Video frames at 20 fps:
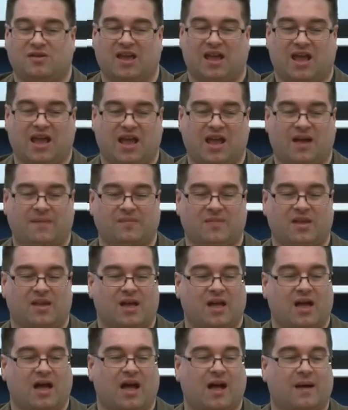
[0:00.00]
here.
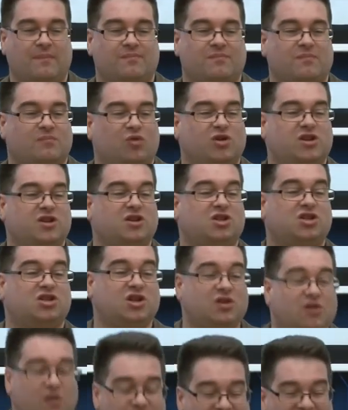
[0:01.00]
What do you
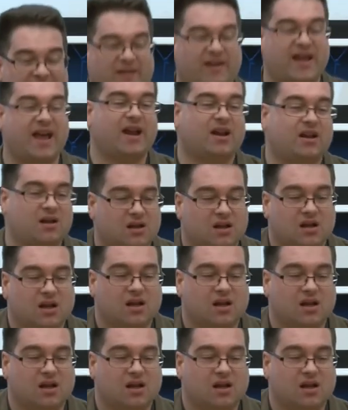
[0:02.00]
do about it?